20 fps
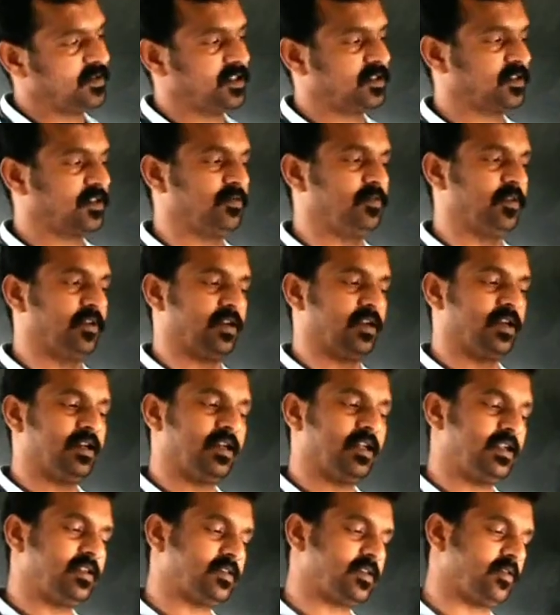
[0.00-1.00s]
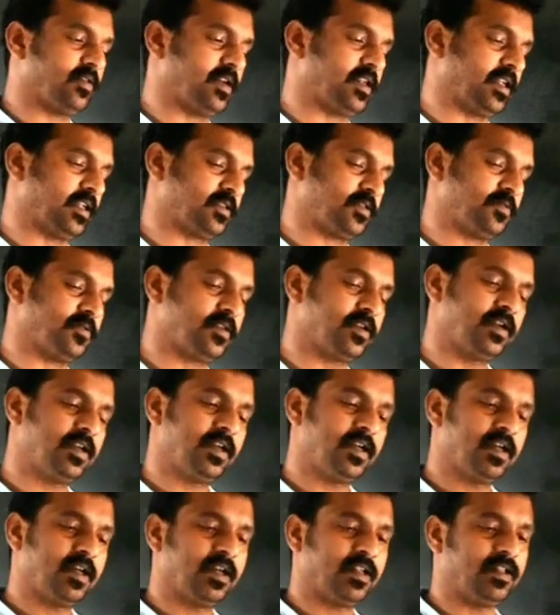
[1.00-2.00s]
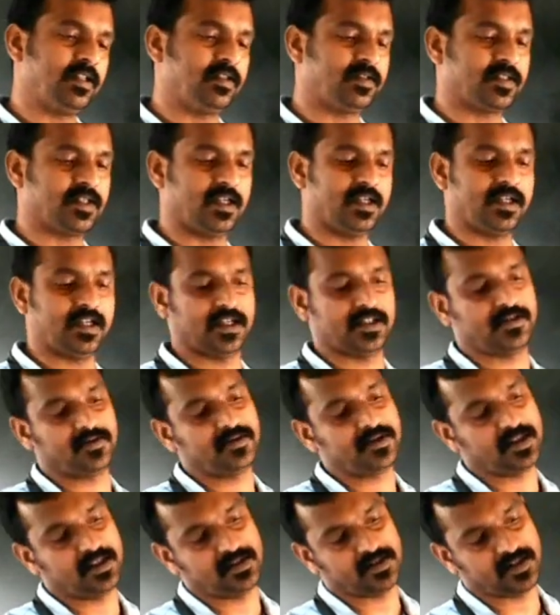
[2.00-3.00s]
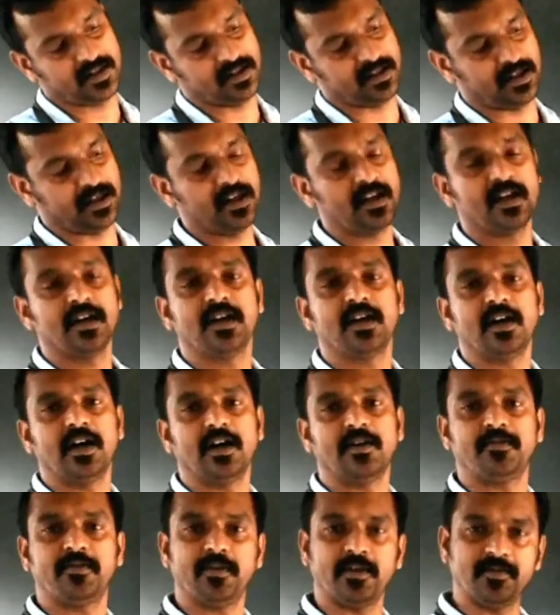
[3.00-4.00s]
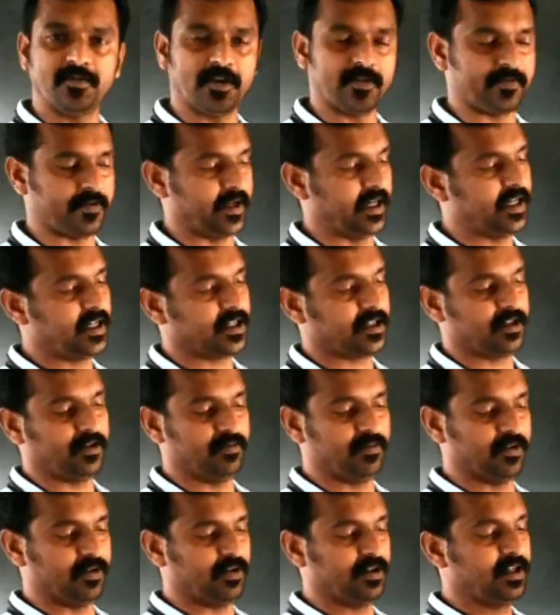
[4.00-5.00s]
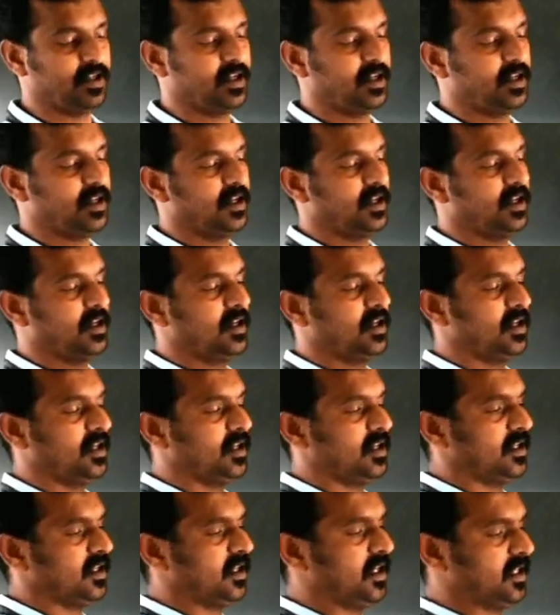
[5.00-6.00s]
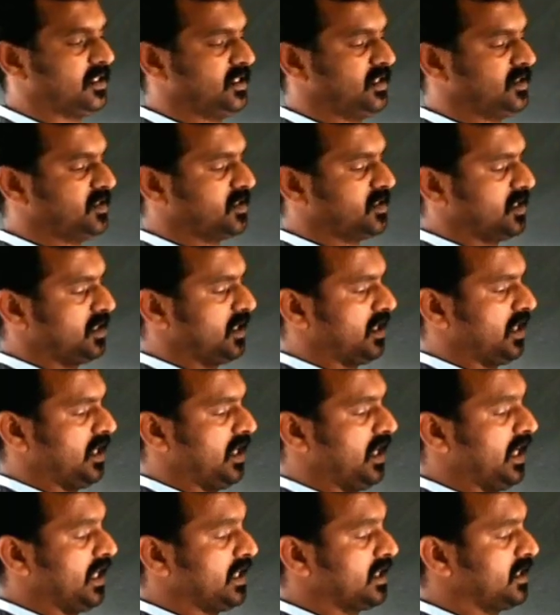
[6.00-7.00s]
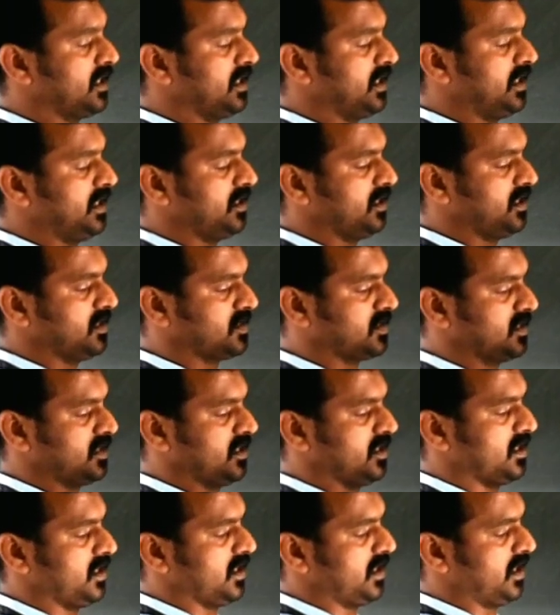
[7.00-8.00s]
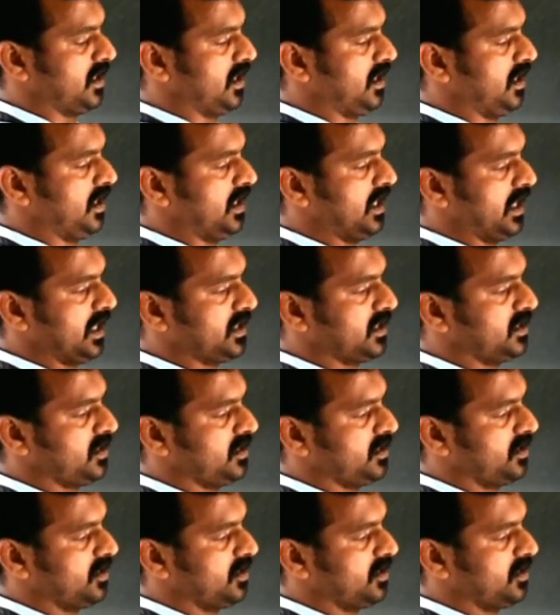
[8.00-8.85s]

cuboid. It is our textbook. This textbook is in the form of a cuboid. This length, it has a length,